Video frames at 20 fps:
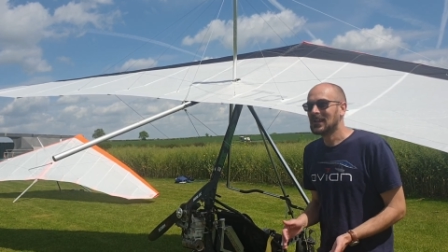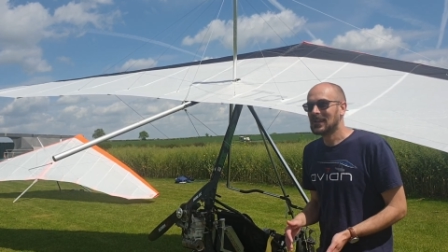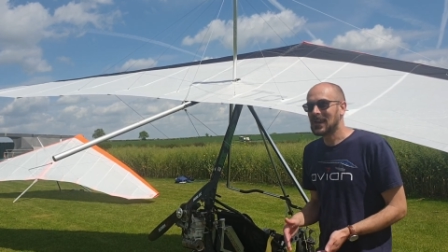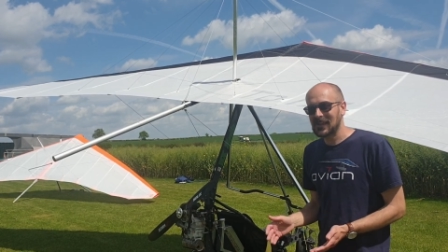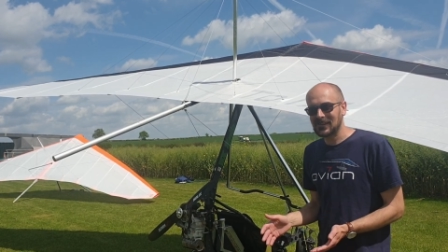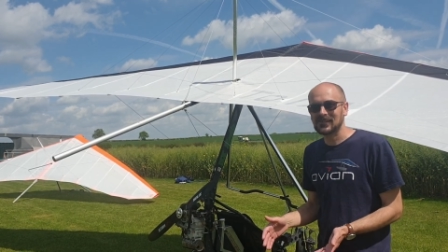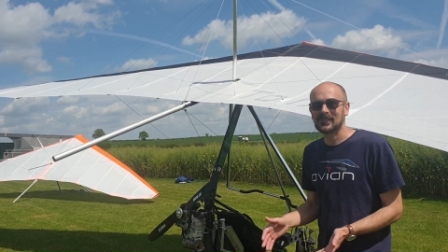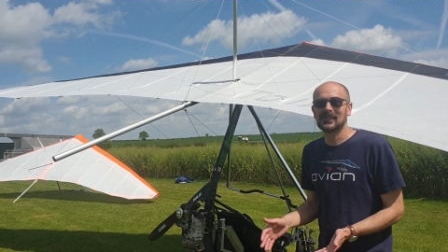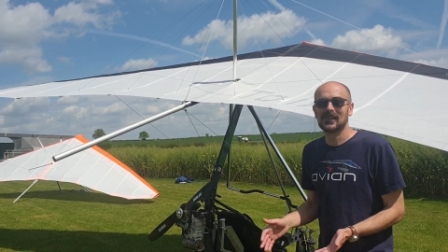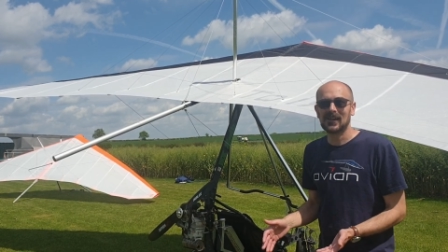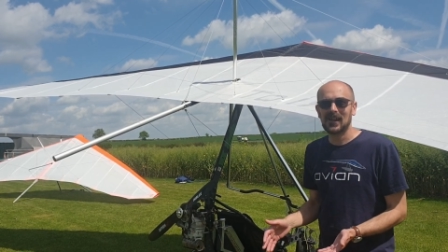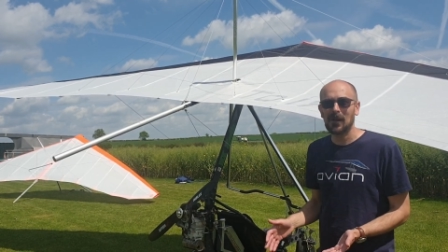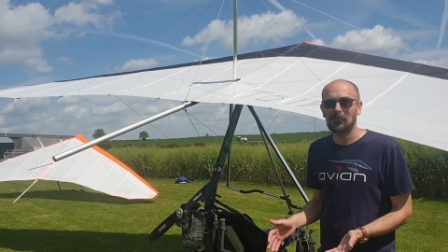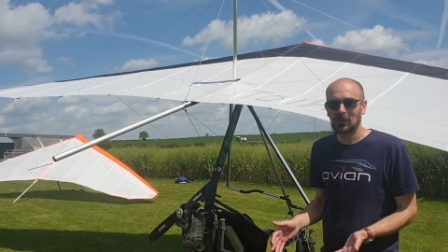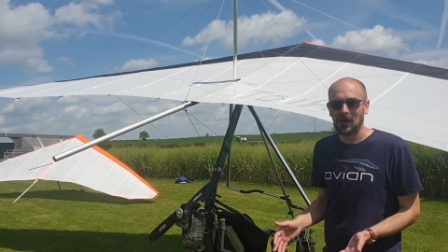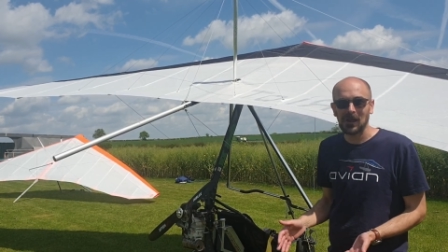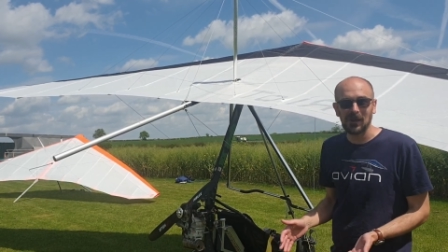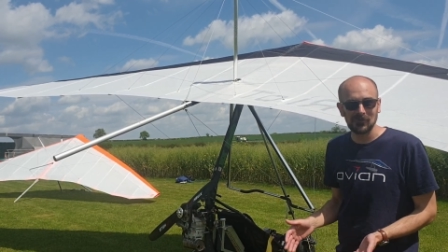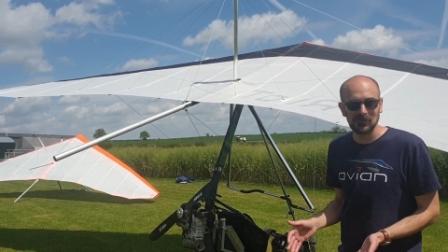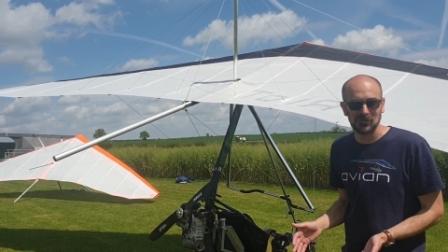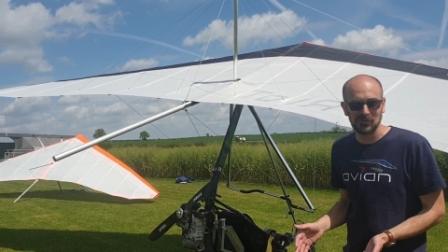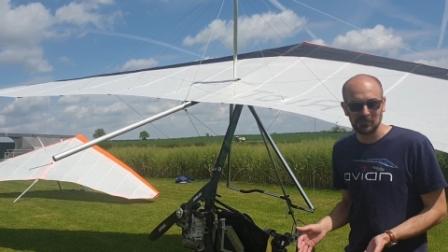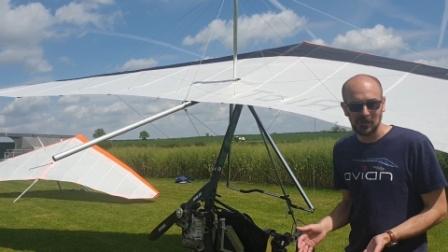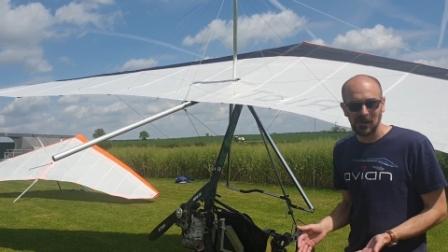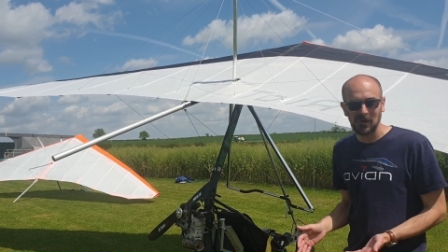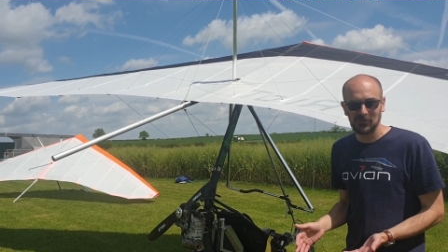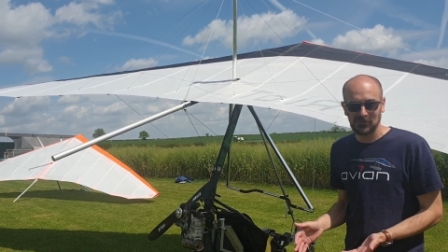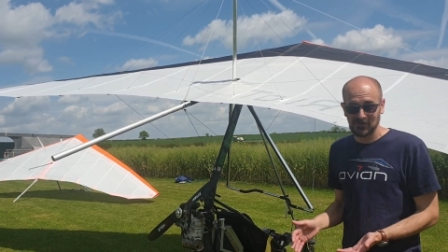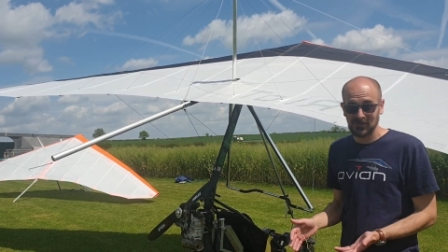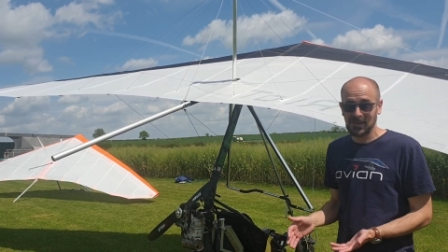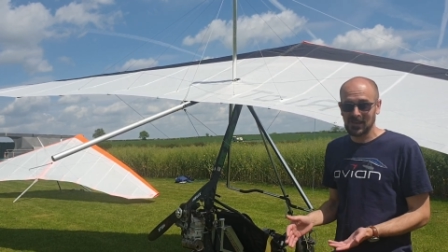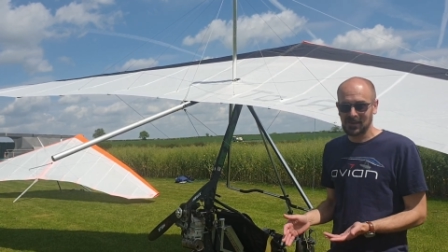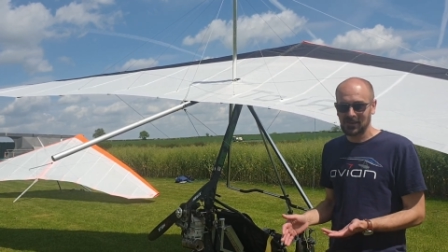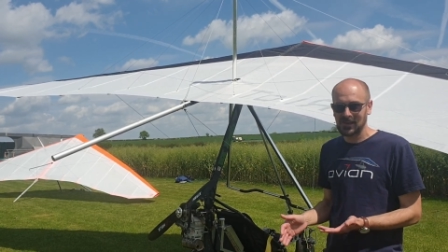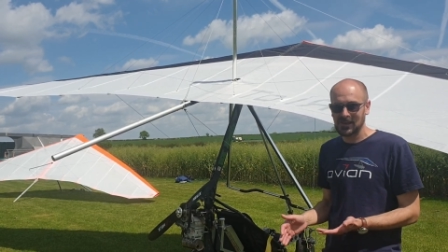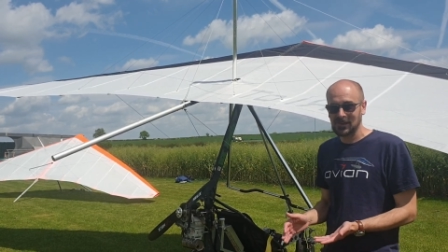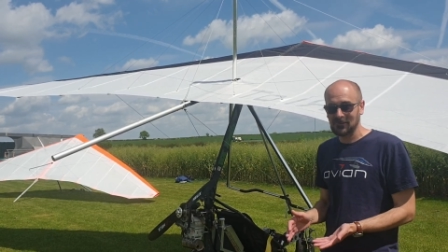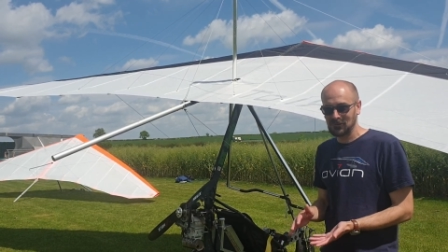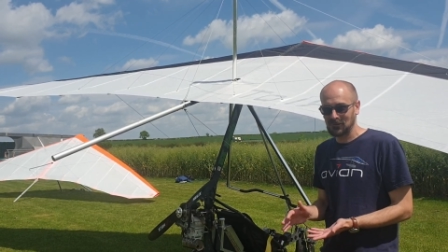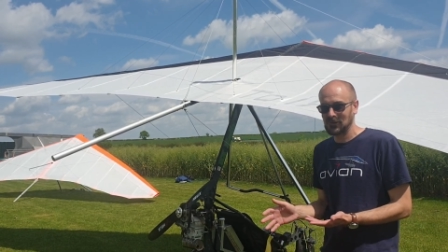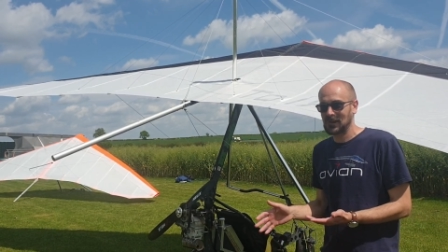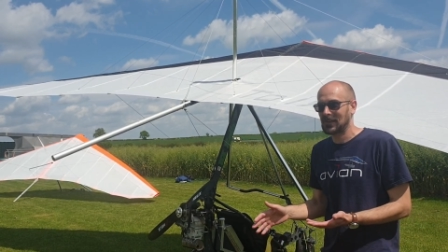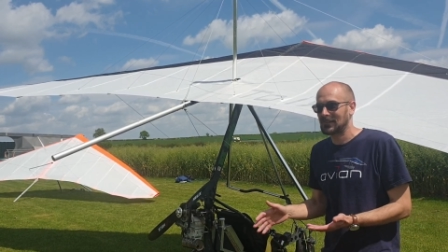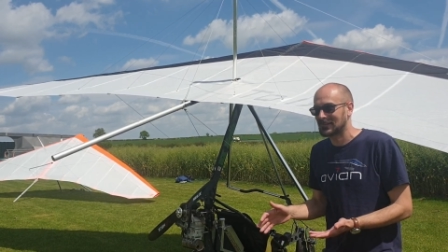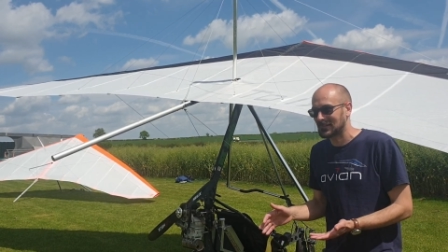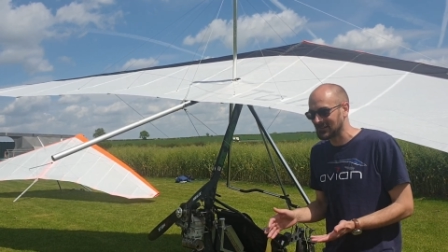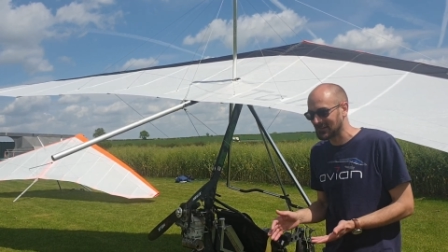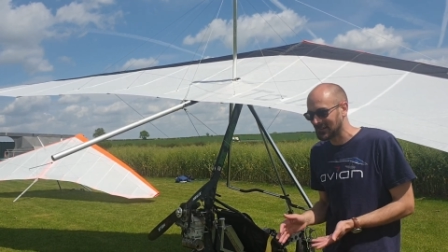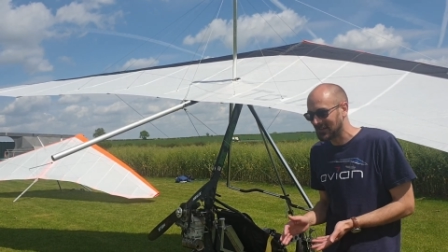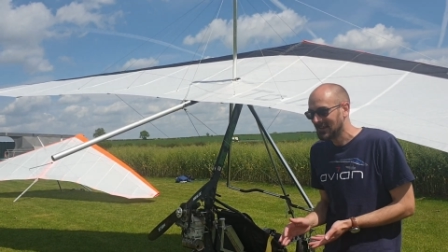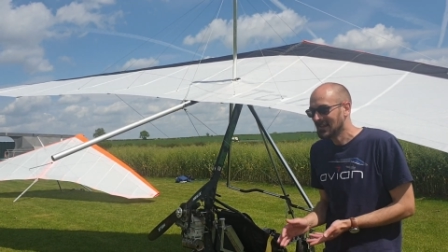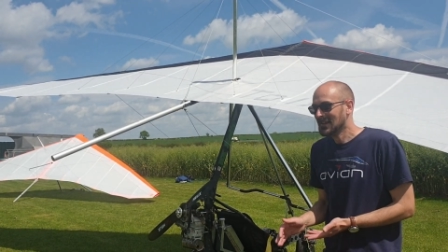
less than a couple of 100 miles an hour here, or less,